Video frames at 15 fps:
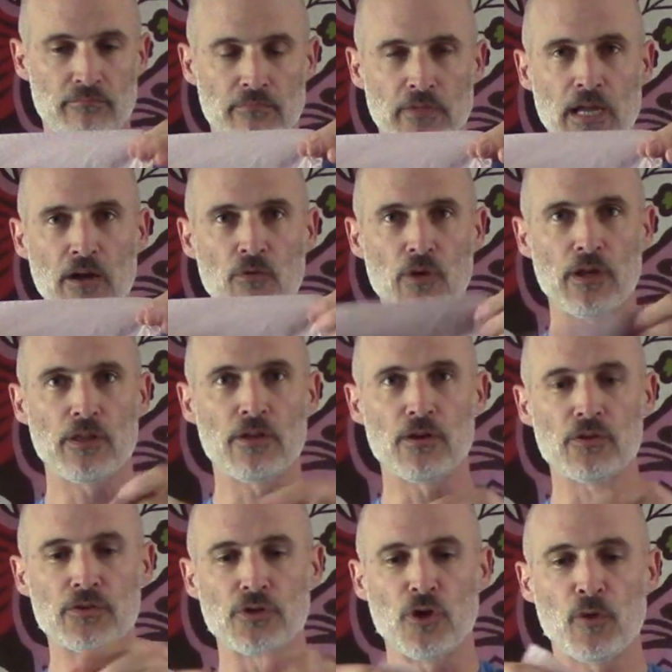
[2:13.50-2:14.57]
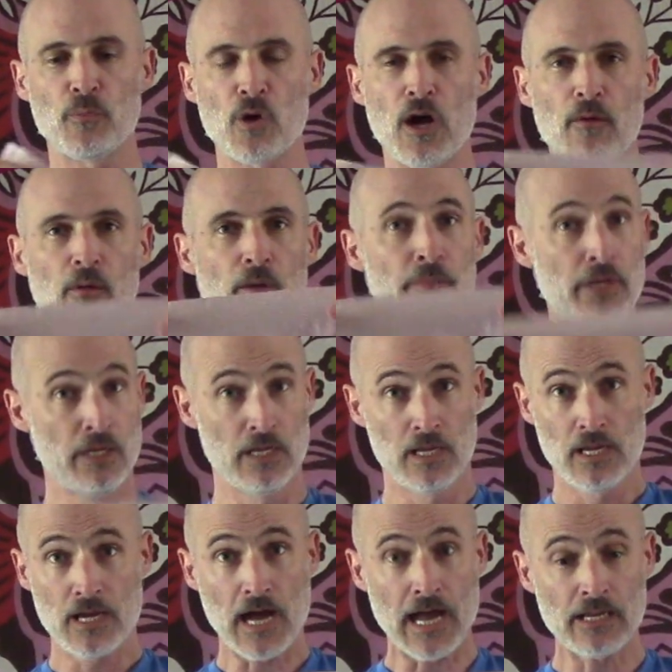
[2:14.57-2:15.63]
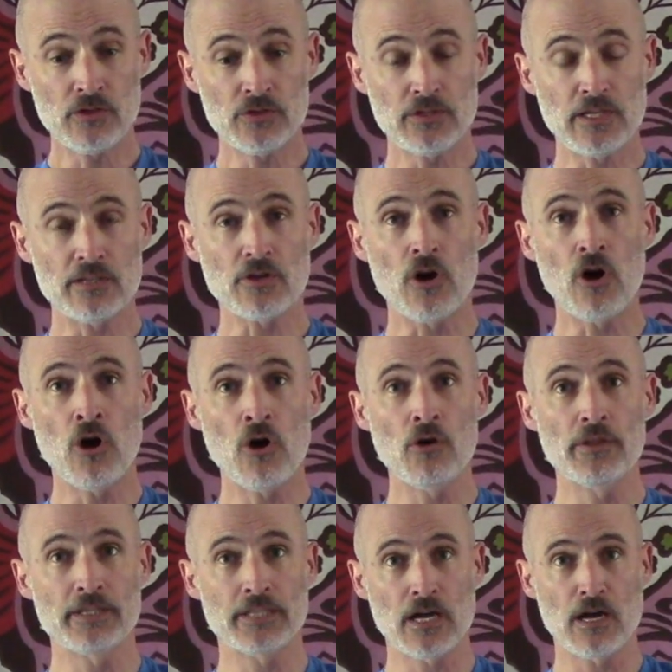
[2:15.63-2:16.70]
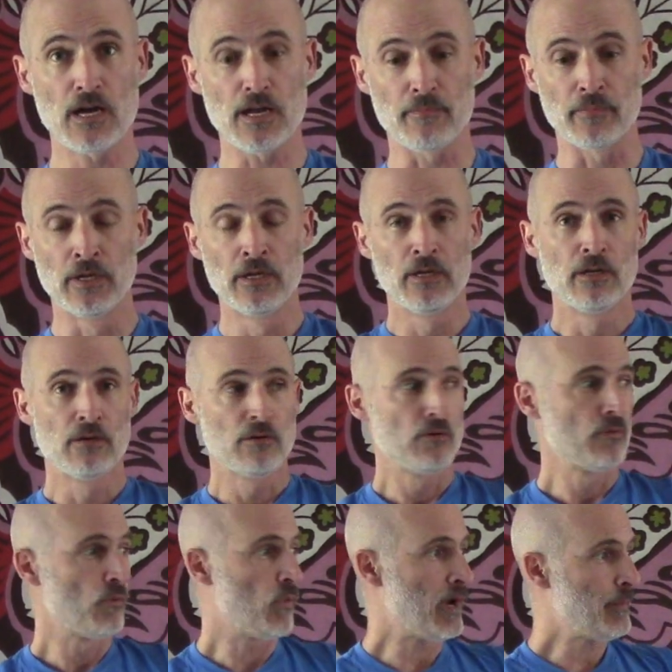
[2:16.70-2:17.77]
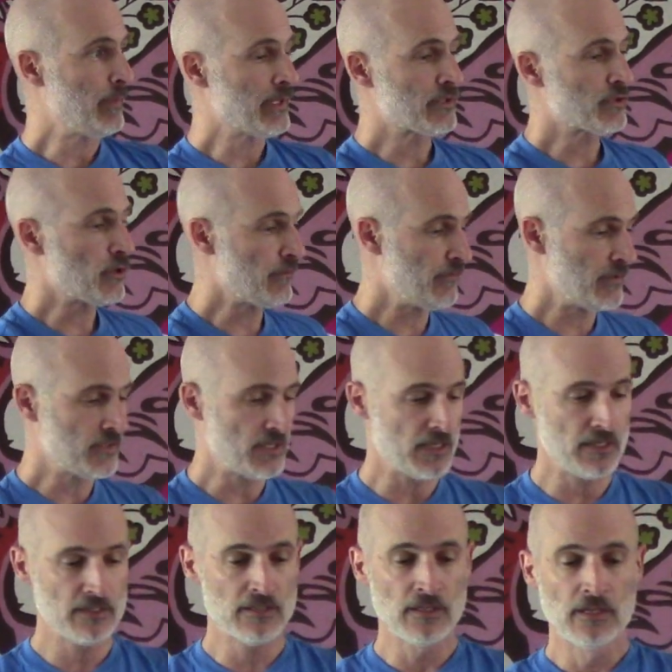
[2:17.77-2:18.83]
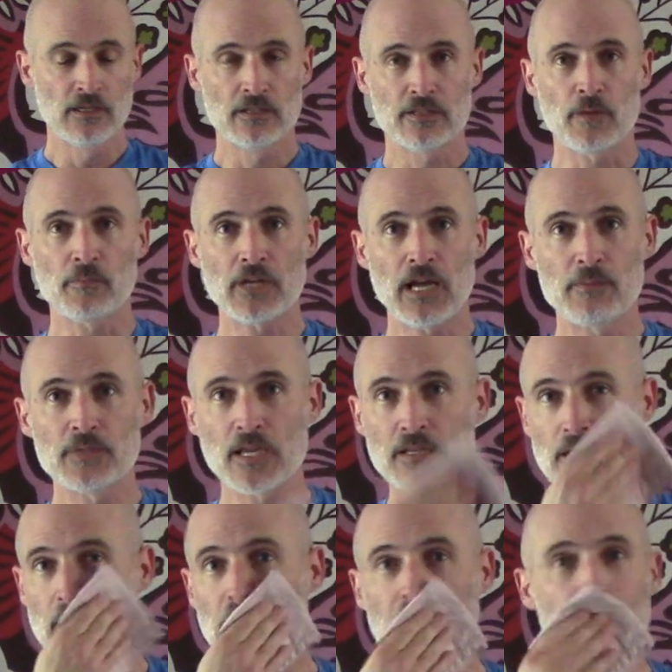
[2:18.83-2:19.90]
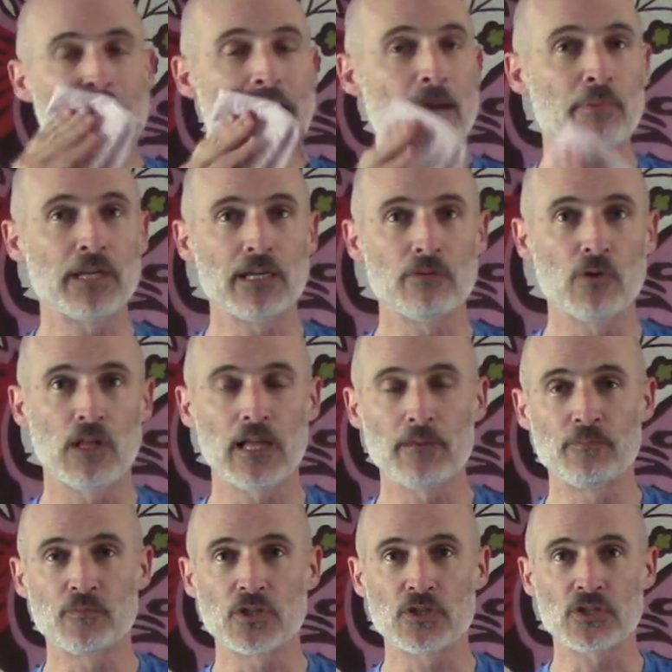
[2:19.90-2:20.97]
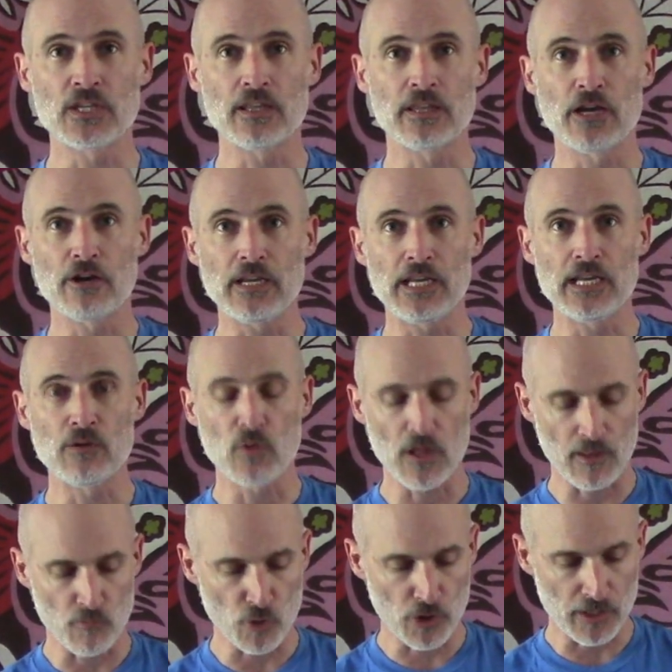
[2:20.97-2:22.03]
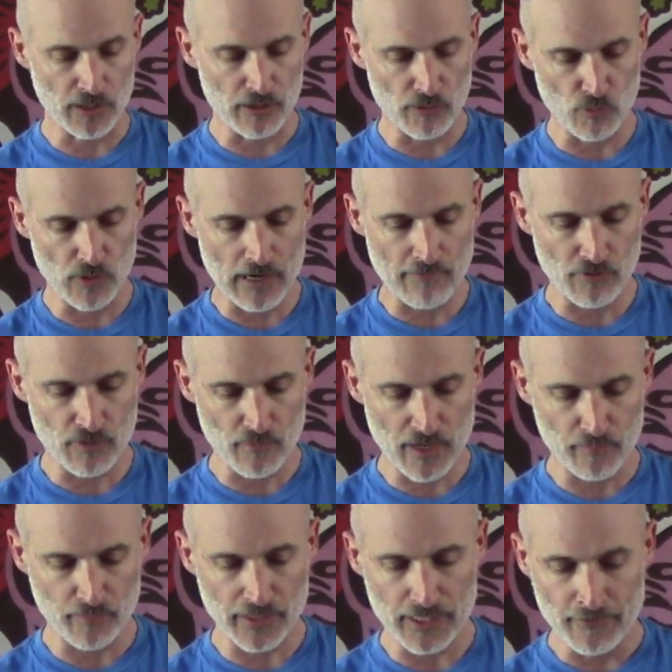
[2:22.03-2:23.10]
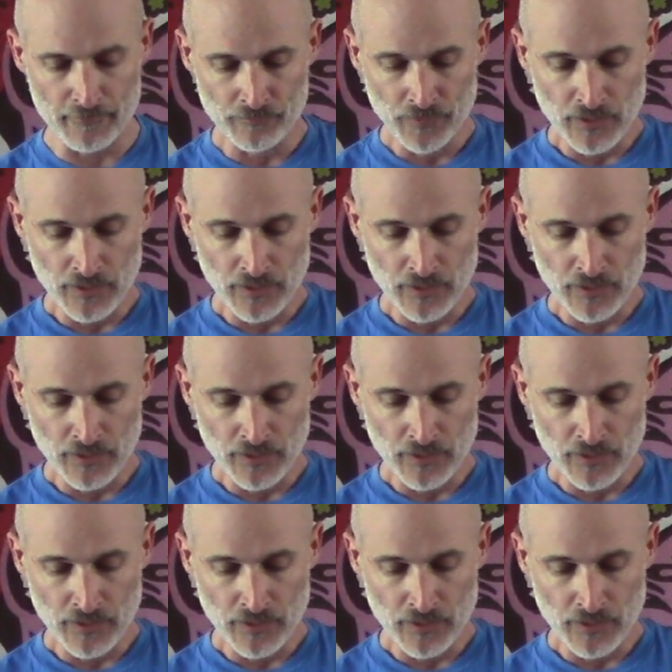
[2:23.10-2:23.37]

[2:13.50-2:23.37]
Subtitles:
get rid of those, no problem. I use these all the time. Wiping surfaces, sometimes as a little napkin while I'm just sitting there eating while I'm working or whatever it might be.